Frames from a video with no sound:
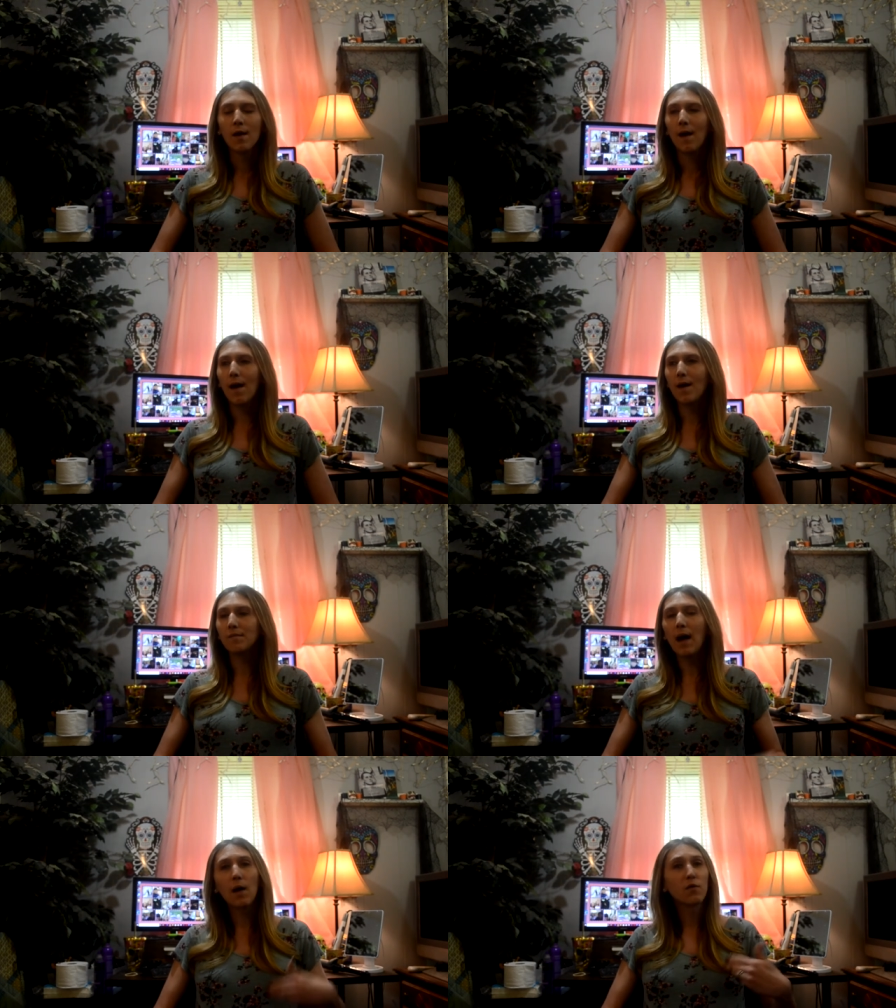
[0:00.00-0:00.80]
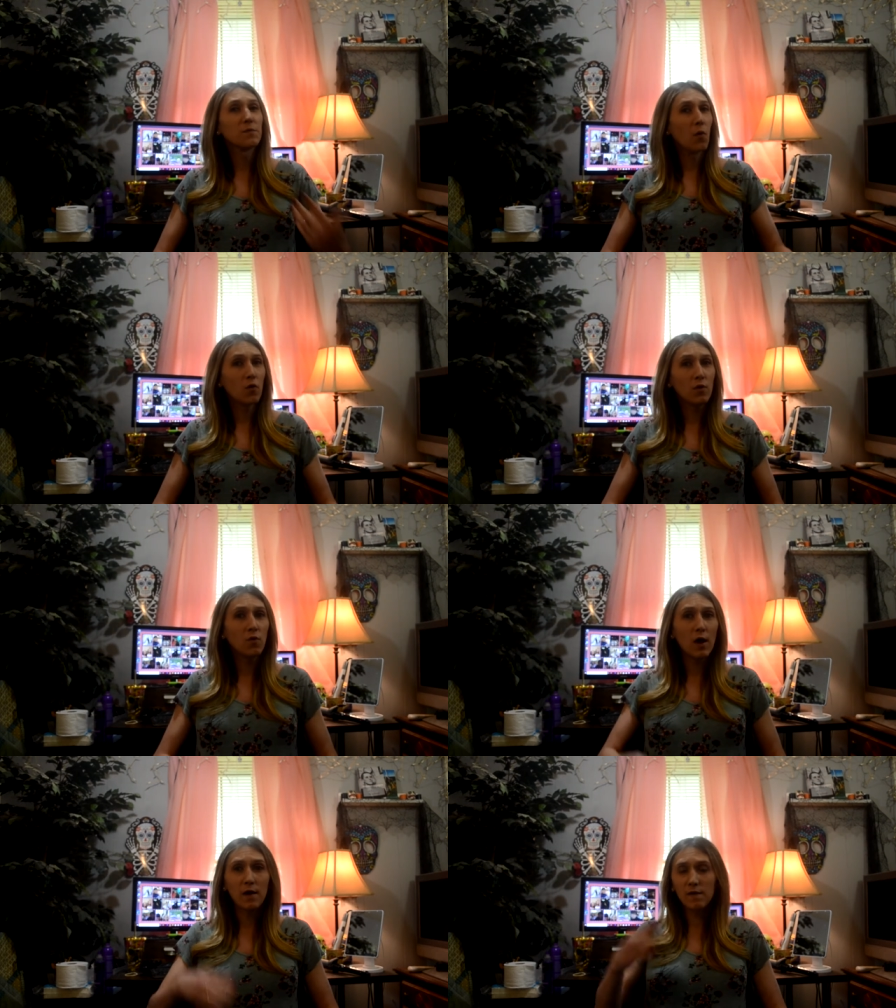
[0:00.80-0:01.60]
Um, I was born and
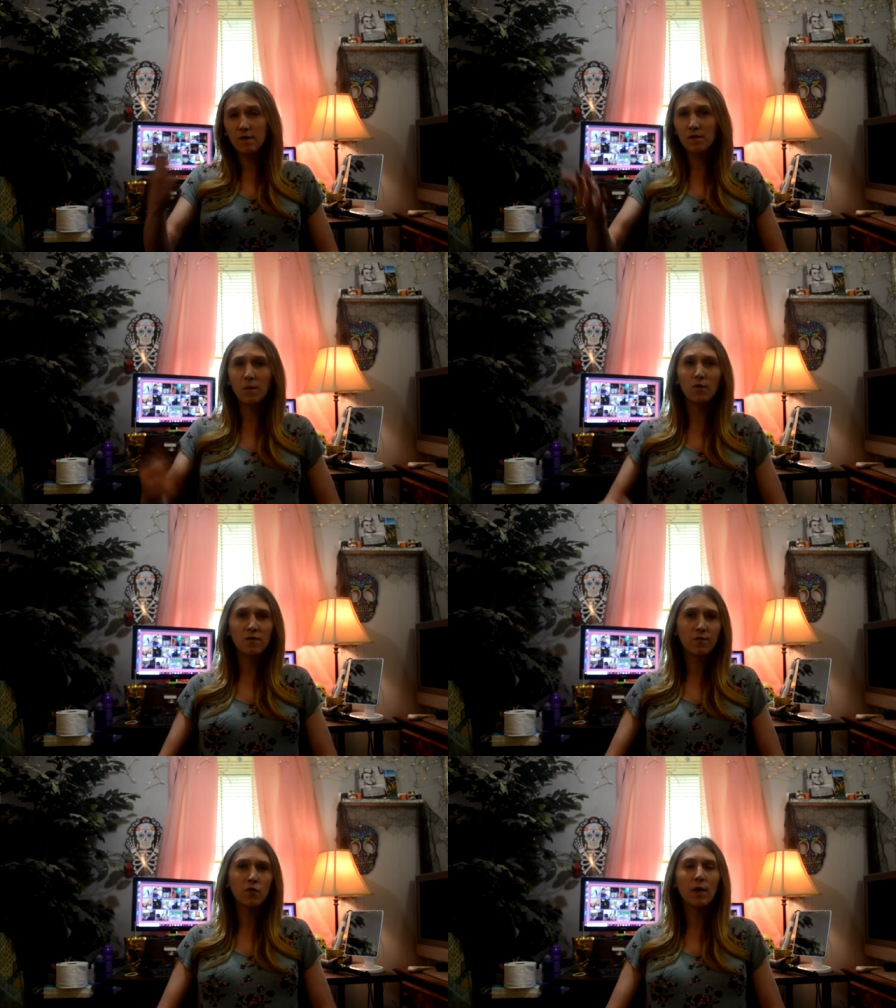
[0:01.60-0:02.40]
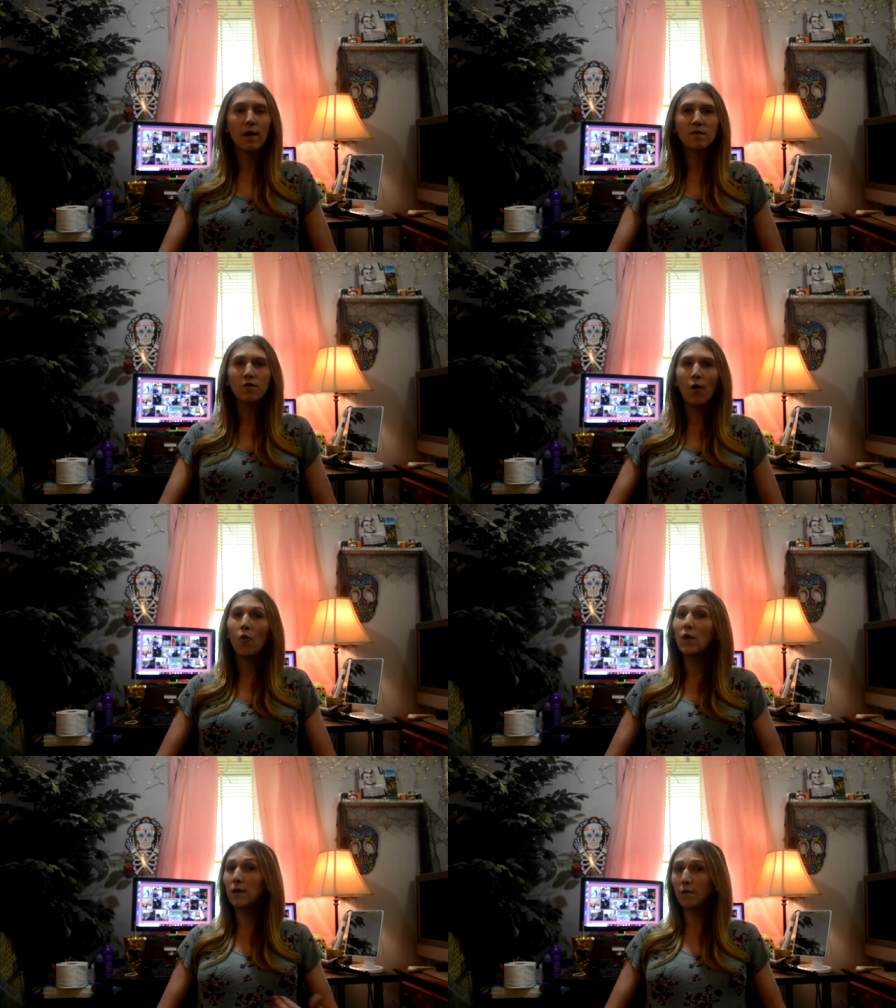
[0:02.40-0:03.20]
raised, as most of you guys
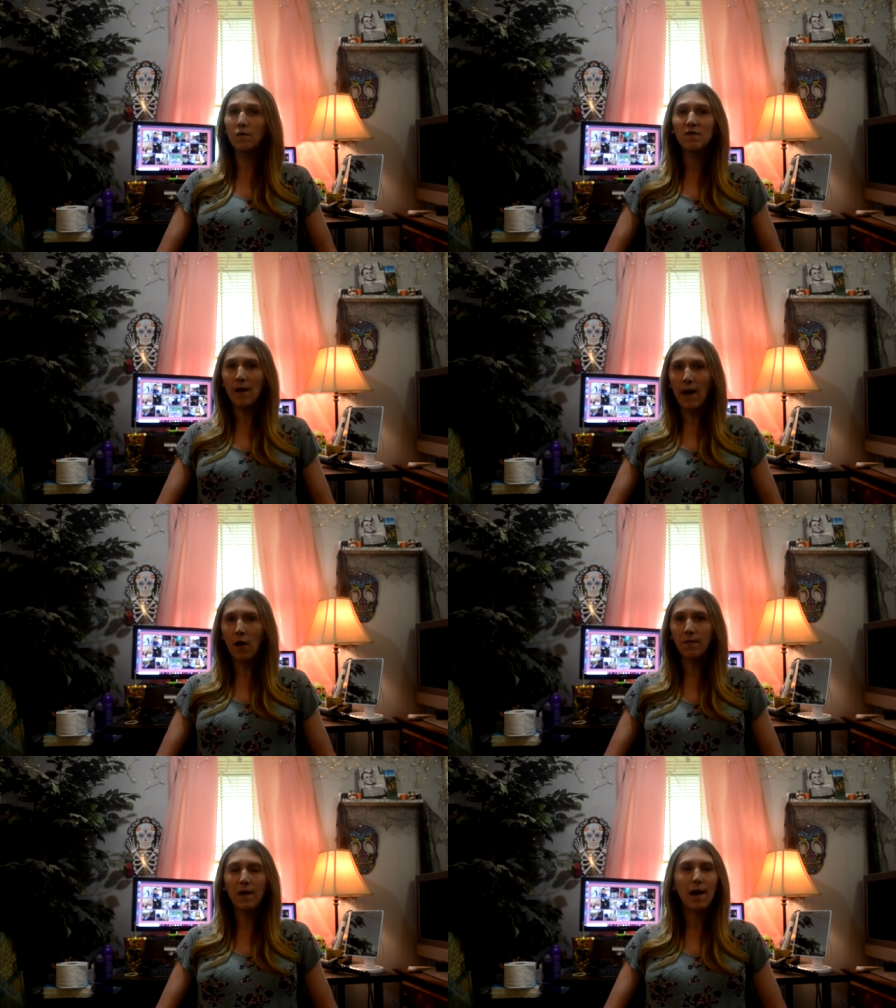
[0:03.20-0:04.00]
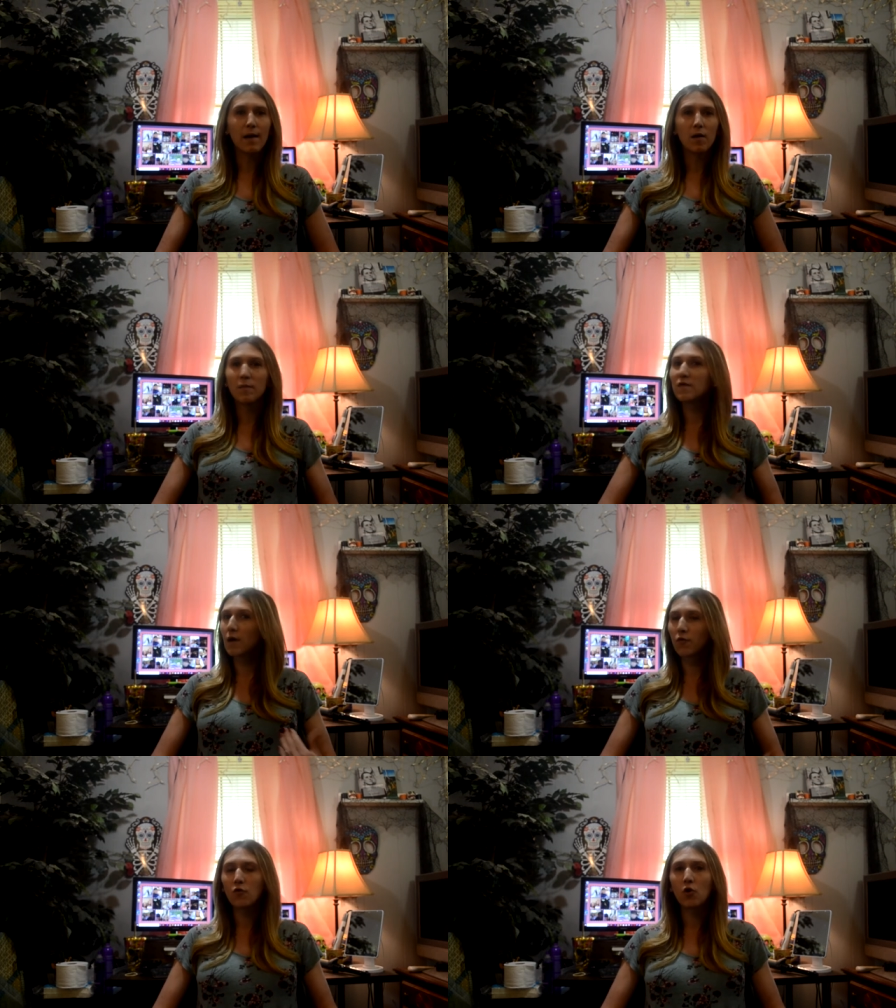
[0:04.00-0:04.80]
know, in the South. I am a
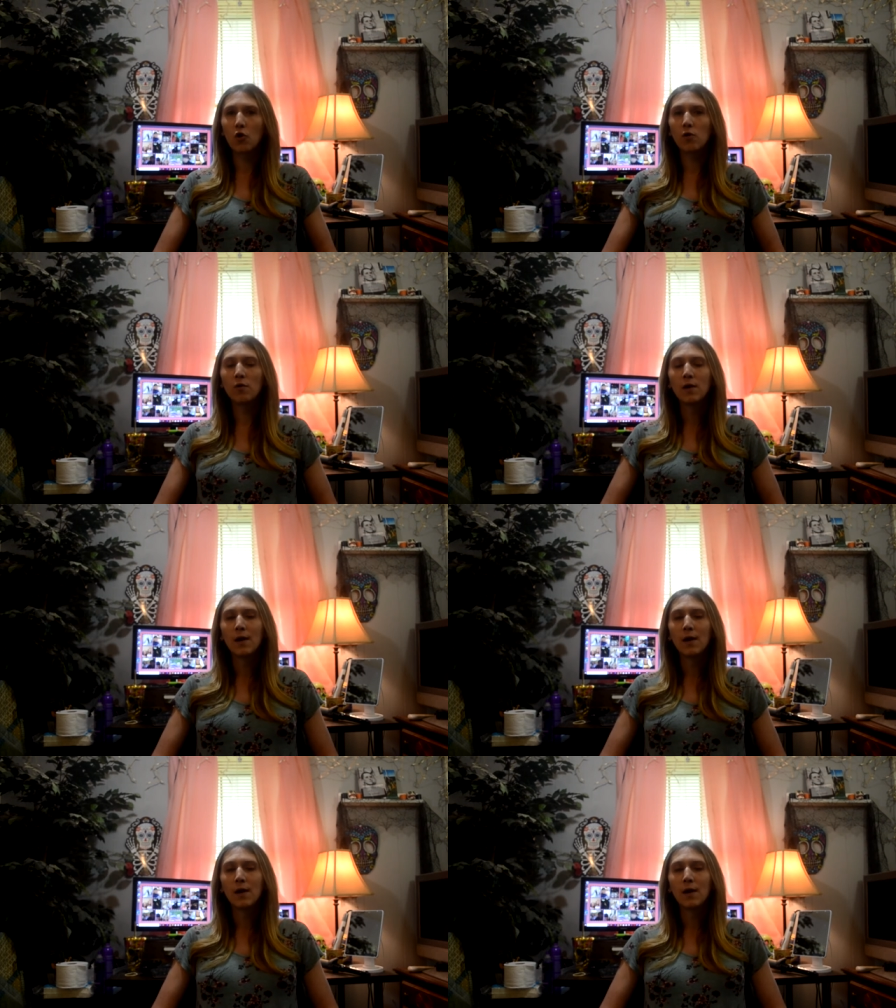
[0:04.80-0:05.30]
Southern girl.